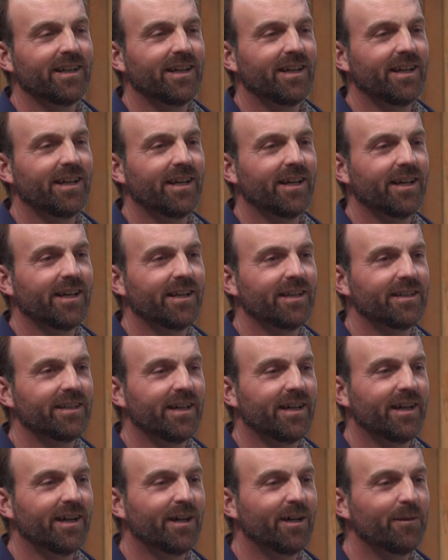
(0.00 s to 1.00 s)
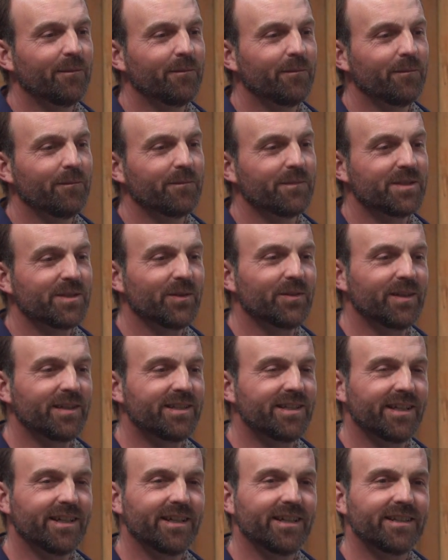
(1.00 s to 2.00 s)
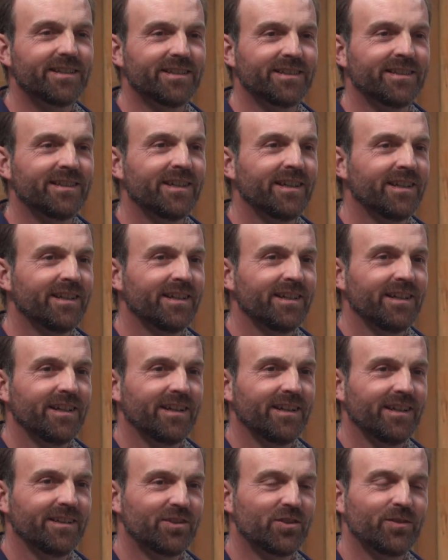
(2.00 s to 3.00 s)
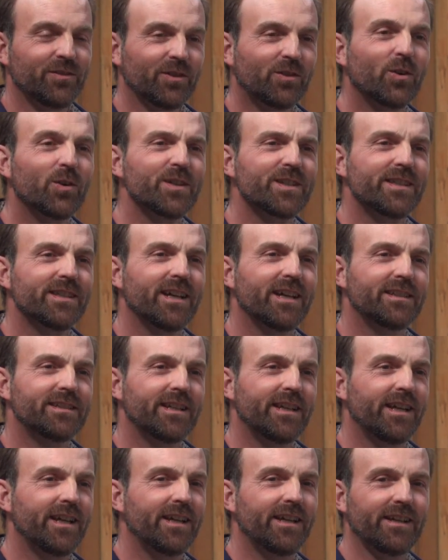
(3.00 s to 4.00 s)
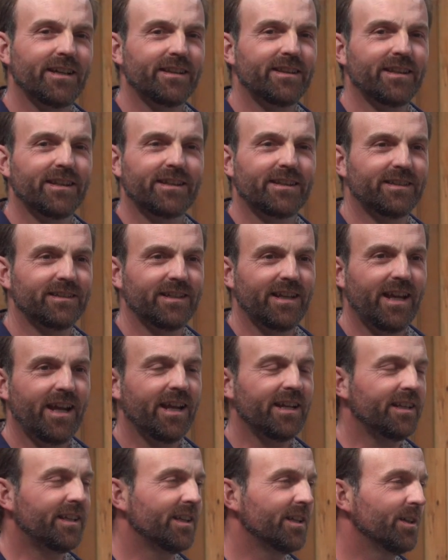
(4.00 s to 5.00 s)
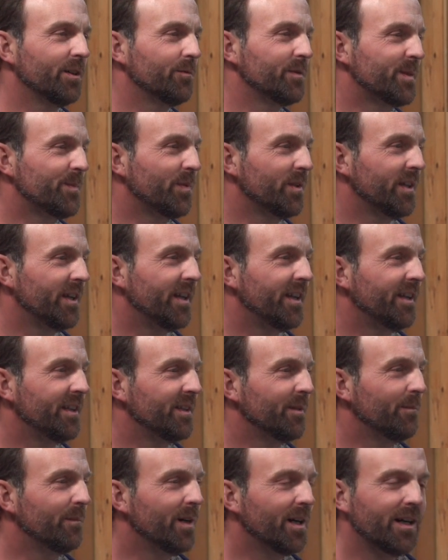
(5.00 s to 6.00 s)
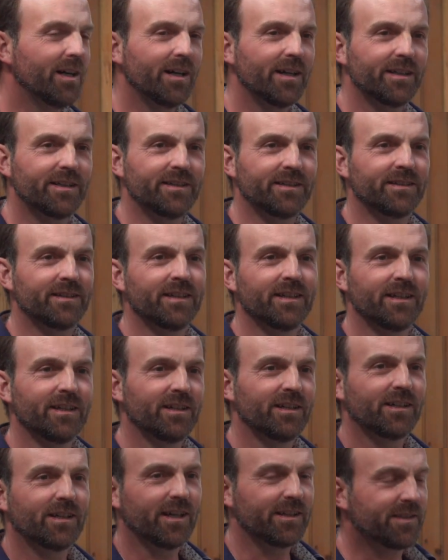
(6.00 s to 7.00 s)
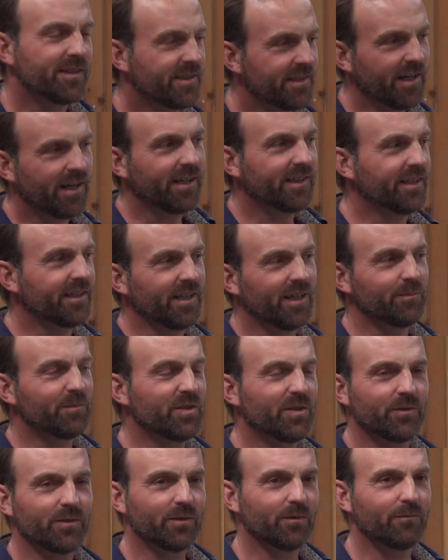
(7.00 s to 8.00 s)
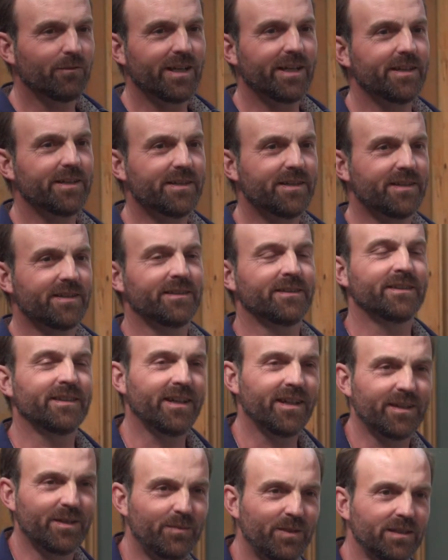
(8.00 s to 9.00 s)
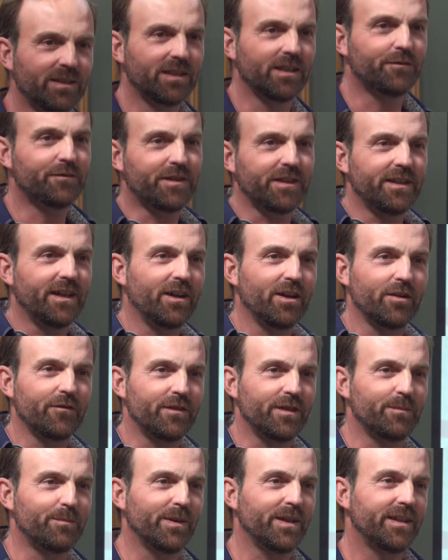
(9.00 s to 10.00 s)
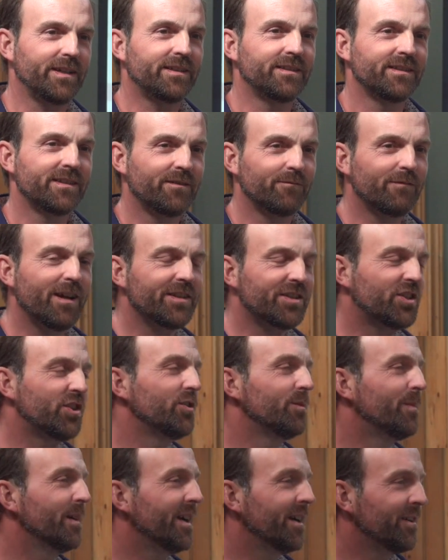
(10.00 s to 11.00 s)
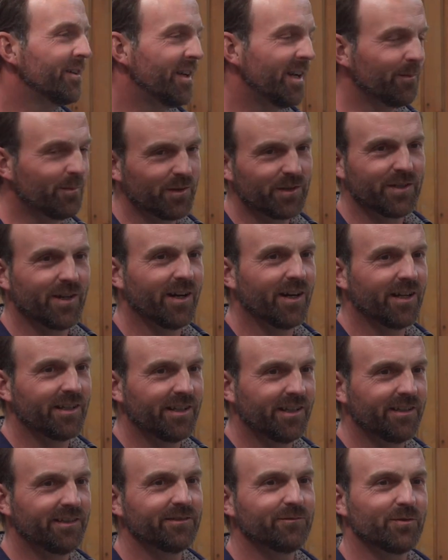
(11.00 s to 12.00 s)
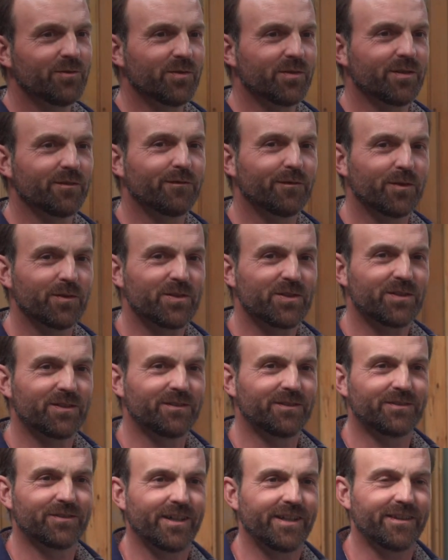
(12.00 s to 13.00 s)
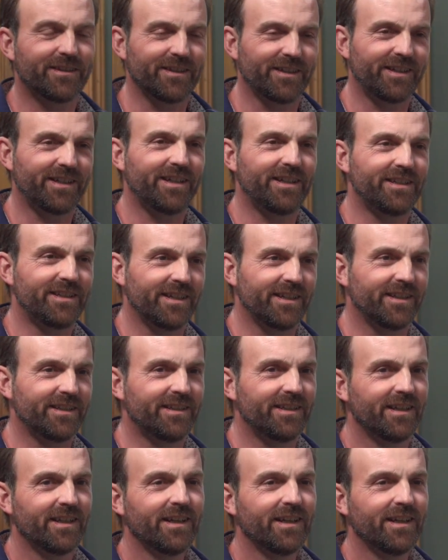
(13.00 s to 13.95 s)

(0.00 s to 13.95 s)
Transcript: And so they did. And during the course of that day, I think Annika was playing in the mud and got stuck up to her waist and had to be lifted out of it, rescued by our neighbor Donnie, which was the first great thing he did.